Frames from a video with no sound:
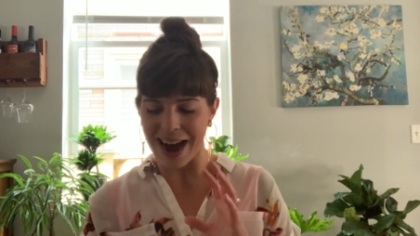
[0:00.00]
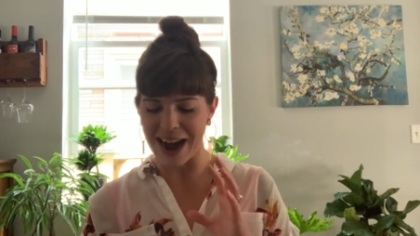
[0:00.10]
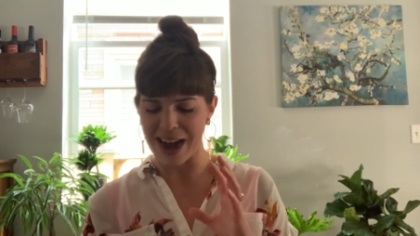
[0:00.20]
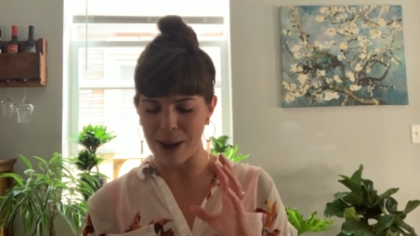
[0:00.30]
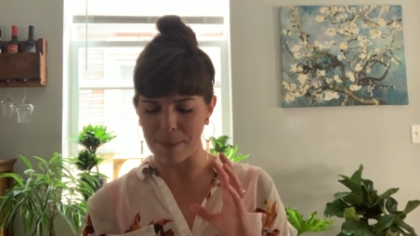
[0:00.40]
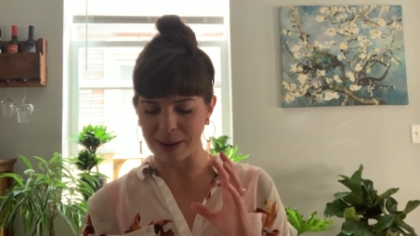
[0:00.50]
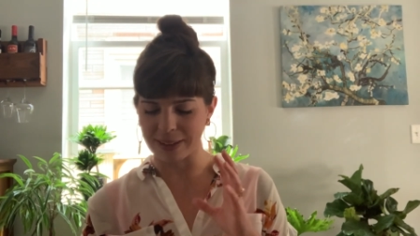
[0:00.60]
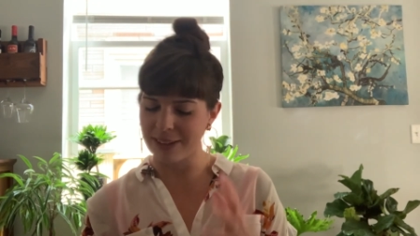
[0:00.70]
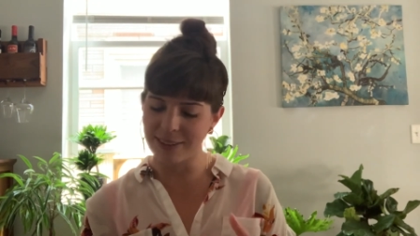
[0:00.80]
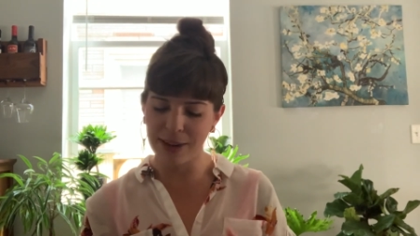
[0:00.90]

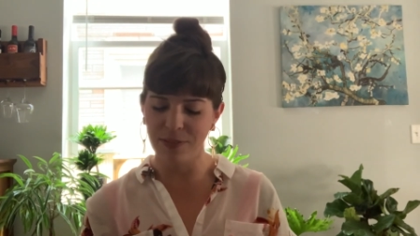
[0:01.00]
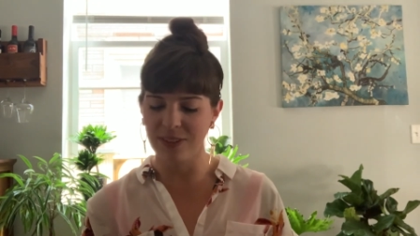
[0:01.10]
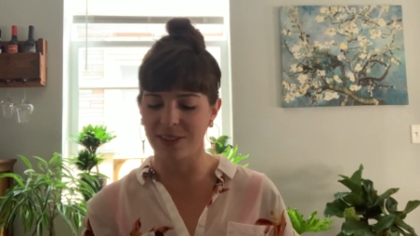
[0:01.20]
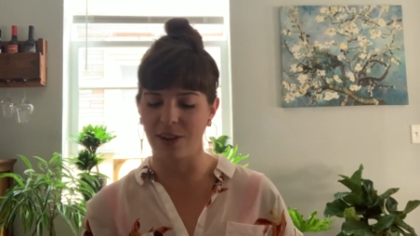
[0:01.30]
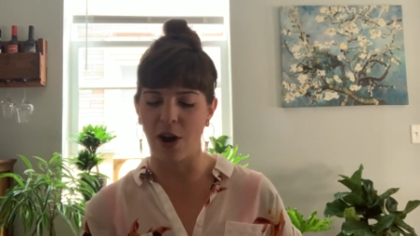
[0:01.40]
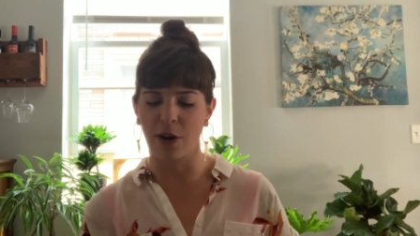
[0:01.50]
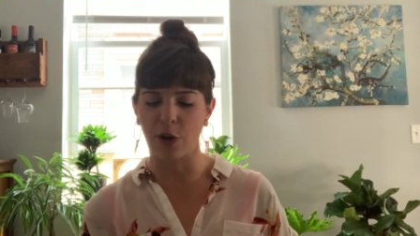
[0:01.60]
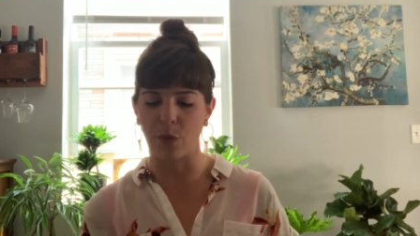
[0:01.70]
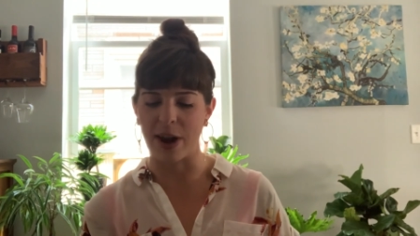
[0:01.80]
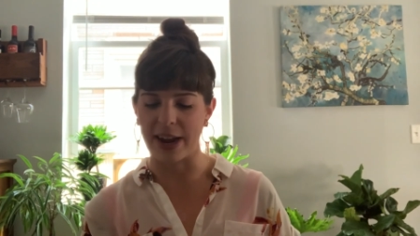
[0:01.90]
But let's give this cigar
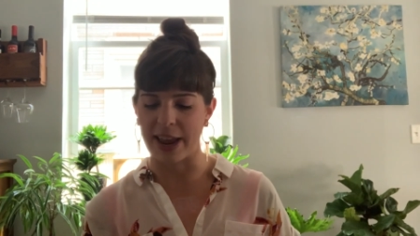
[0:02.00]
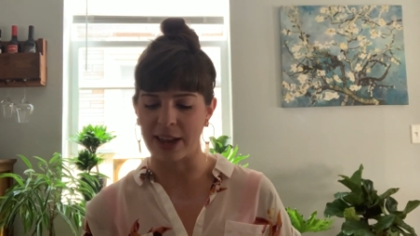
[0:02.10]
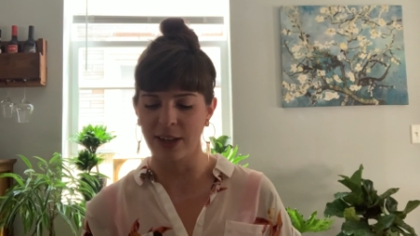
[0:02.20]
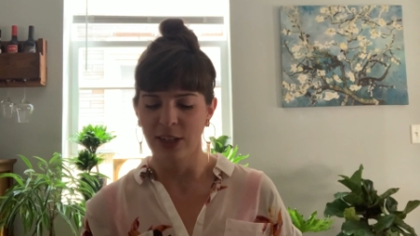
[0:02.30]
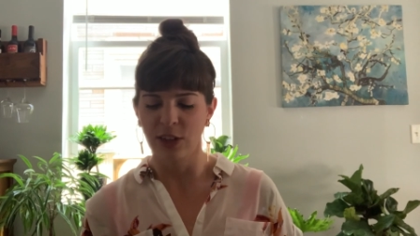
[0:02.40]
a rating.